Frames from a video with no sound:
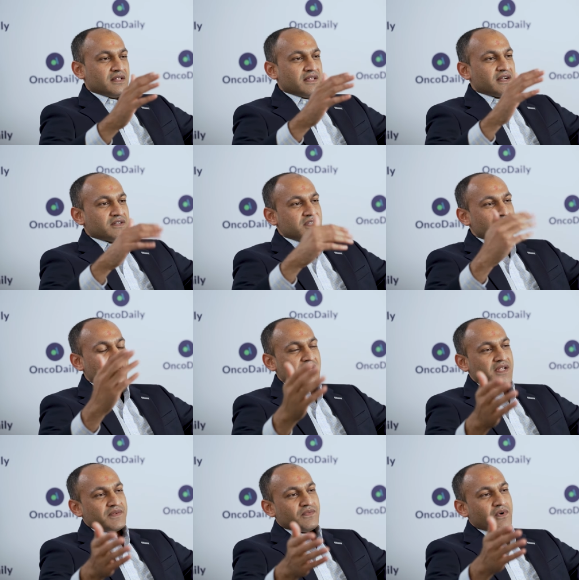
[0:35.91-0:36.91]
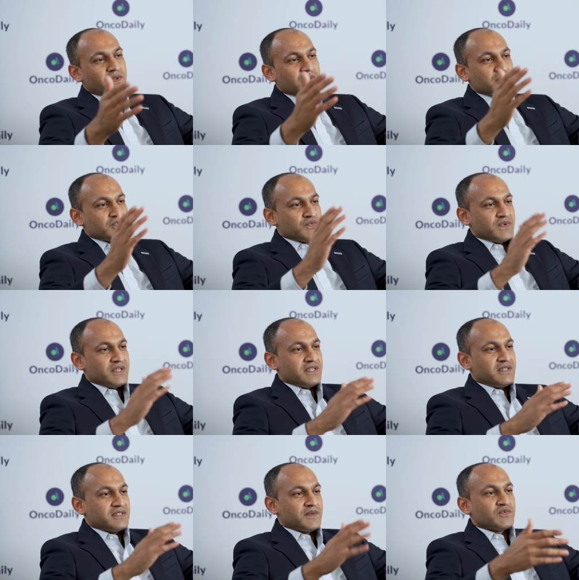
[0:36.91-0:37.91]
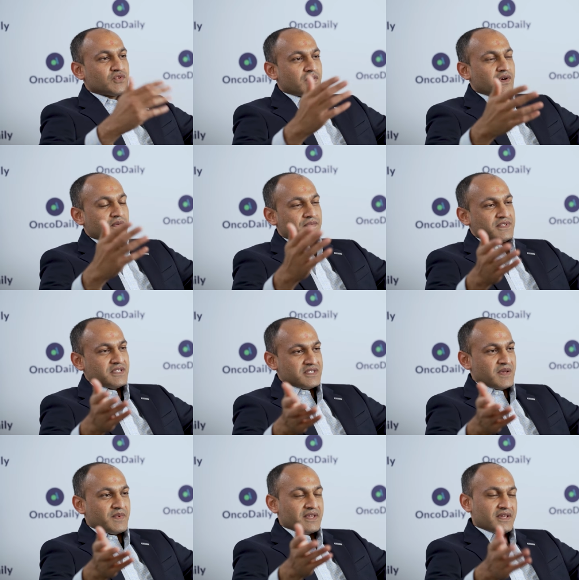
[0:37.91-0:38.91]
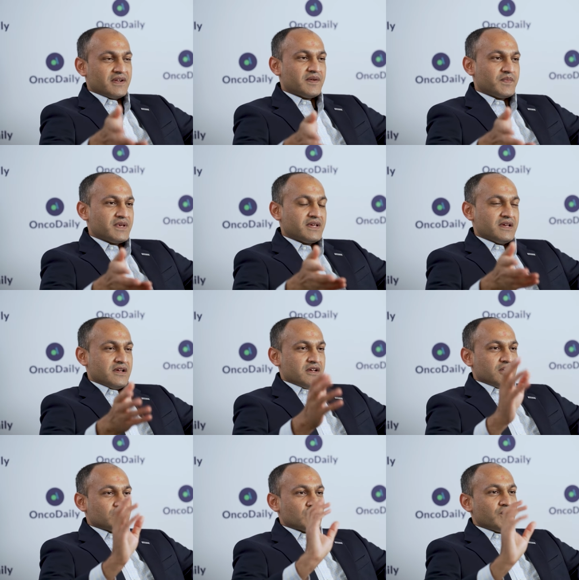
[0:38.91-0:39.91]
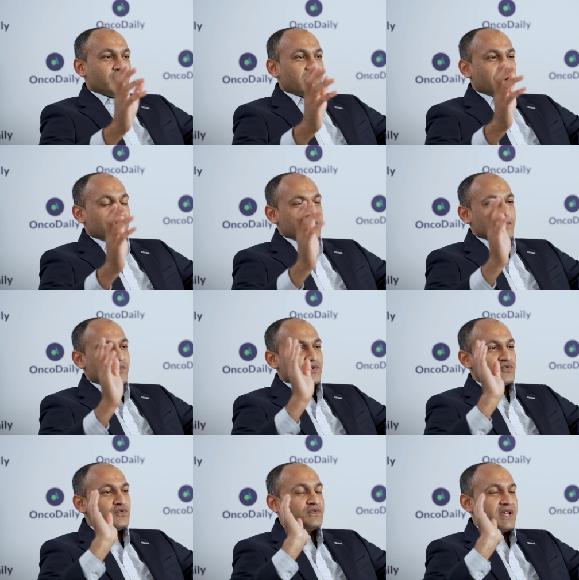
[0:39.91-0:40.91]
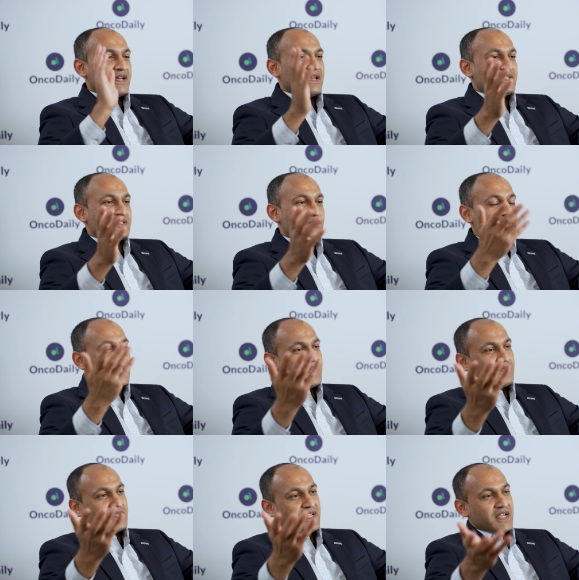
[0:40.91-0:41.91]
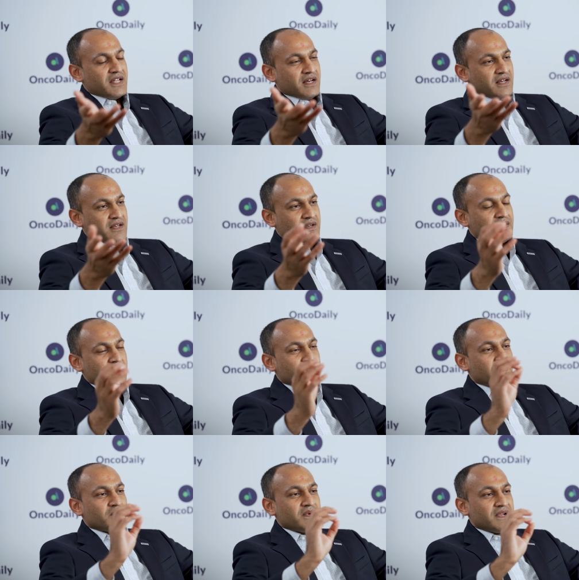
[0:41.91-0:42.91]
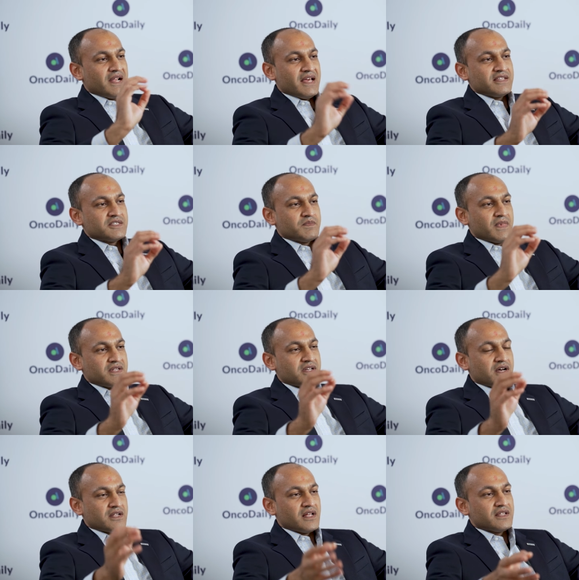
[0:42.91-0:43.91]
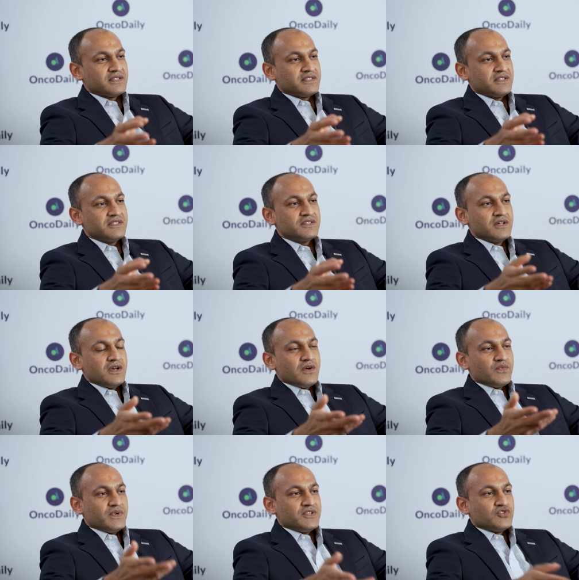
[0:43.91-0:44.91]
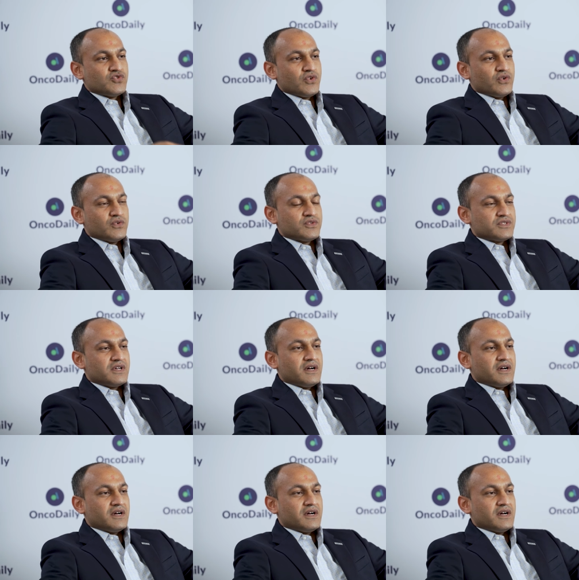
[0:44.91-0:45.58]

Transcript: that typically follows with some sort of systemic therapy. So far, for two decades, we have a data from LACE meta-analysis which shows